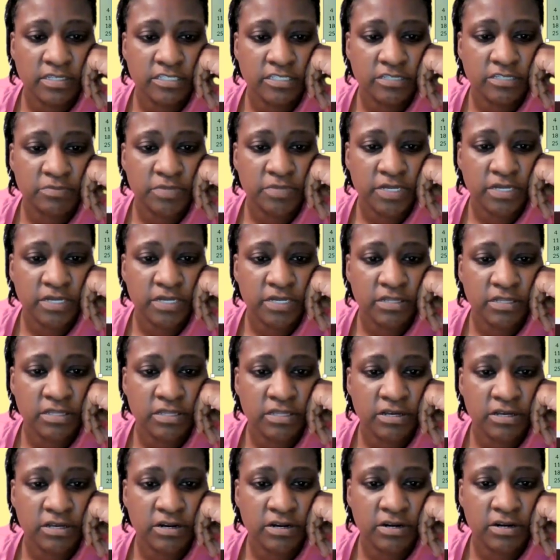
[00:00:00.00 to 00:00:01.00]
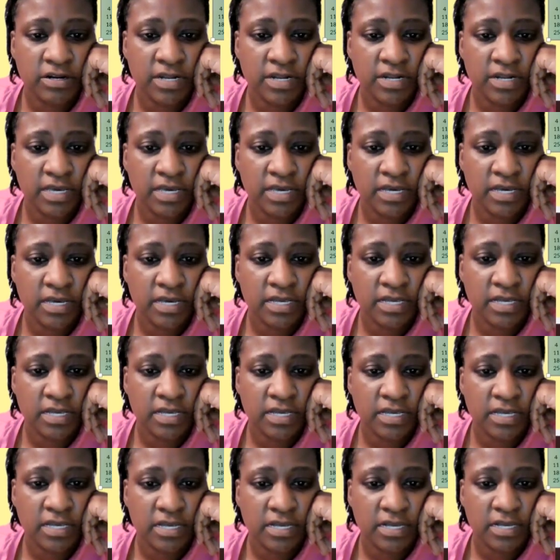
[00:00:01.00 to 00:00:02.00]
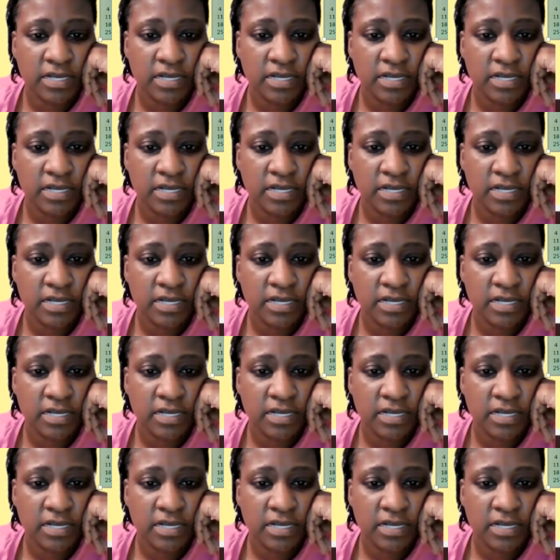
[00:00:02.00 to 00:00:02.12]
And this will be the third layer.